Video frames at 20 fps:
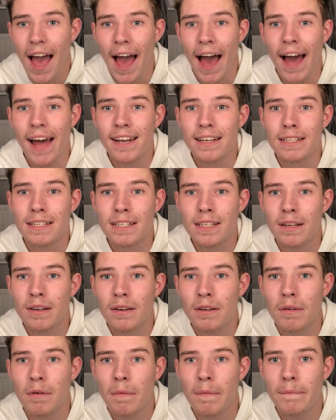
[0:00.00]
and
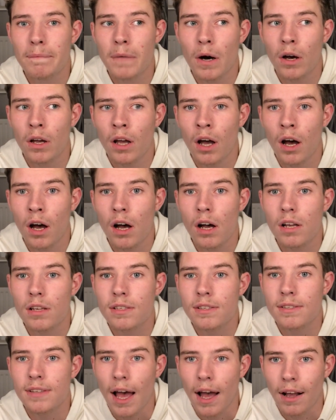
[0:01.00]
my heart
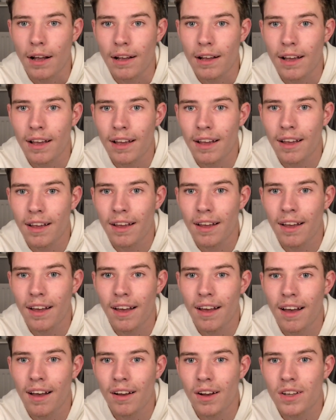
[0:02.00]
sank,
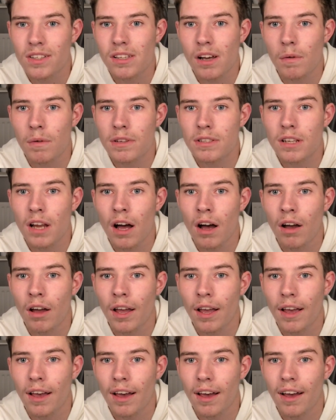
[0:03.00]
because I was
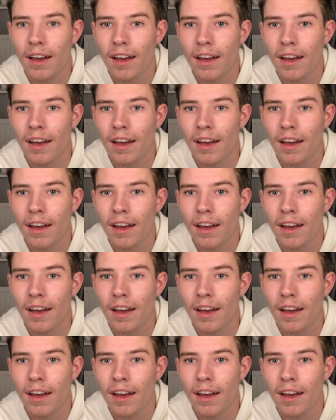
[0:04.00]
like,